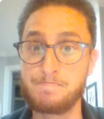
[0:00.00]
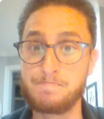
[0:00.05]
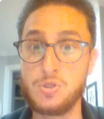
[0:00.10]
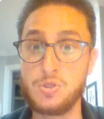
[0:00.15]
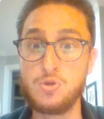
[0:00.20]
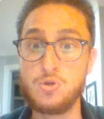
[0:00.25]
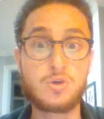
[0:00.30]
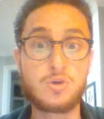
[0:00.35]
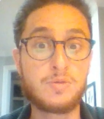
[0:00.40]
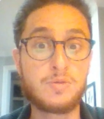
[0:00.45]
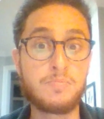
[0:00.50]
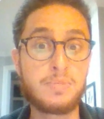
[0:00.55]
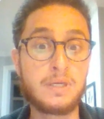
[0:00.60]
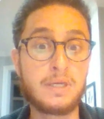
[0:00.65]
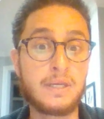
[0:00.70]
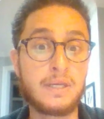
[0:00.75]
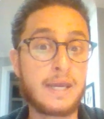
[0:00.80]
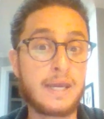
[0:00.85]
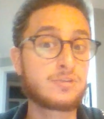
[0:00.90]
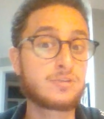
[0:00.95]
You can
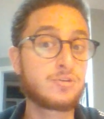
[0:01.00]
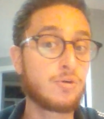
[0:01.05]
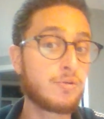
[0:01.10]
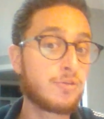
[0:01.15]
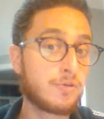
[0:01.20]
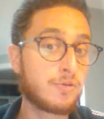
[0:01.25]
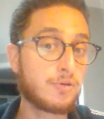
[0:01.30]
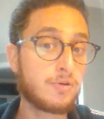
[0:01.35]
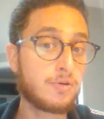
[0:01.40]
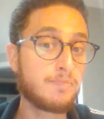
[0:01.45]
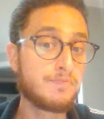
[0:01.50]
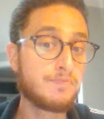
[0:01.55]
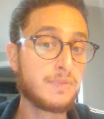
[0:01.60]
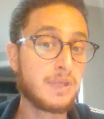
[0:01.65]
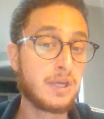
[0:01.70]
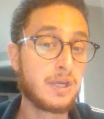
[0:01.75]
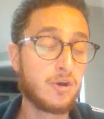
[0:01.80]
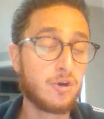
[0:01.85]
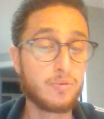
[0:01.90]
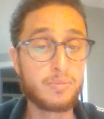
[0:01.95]
be an ectotherm,
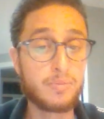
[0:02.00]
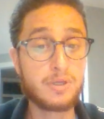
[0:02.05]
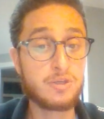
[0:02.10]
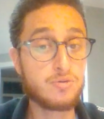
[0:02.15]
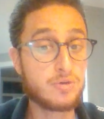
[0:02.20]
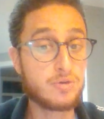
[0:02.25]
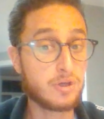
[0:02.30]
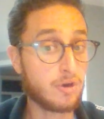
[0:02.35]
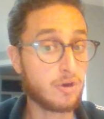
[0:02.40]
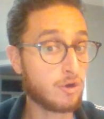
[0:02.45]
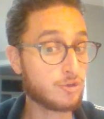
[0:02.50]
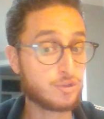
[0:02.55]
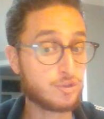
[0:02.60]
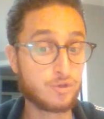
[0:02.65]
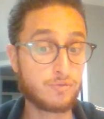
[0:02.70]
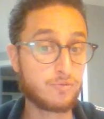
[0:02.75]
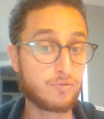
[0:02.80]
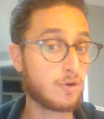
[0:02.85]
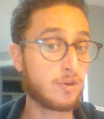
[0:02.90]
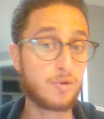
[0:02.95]
but you can
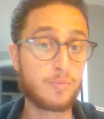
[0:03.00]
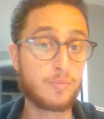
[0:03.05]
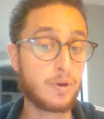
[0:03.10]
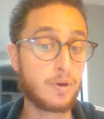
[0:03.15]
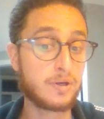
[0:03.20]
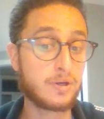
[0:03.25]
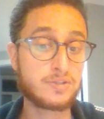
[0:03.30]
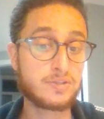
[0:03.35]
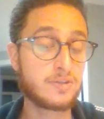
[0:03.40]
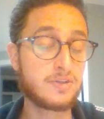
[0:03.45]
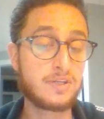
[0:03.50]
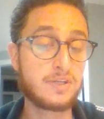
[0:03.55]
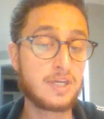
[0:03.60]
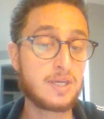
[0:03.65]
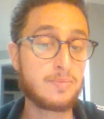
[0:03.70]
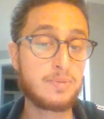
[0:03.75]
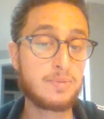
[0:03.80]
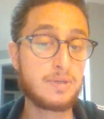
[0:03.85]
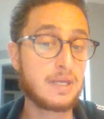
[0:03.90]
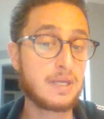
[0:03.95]
also, for other parts of the
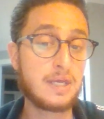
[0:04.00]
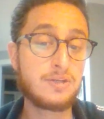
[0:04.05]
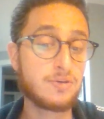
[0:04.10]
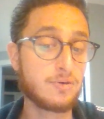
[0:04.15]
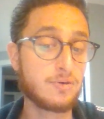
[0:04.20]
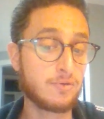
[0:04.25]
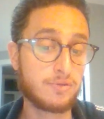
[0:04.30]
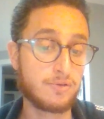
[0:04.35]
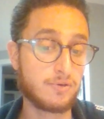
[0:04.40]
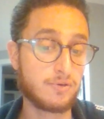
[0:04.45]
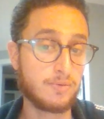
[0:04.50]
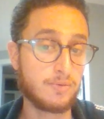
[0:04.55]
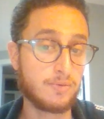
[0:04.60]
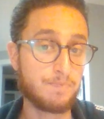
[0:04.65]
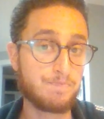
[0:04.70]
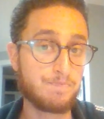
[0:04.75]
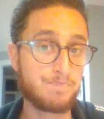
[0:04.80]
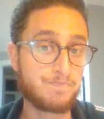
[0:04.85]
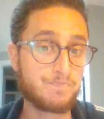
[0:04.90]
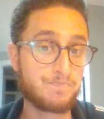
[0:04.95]
day, be an
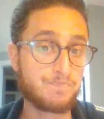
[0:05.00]
endotherm.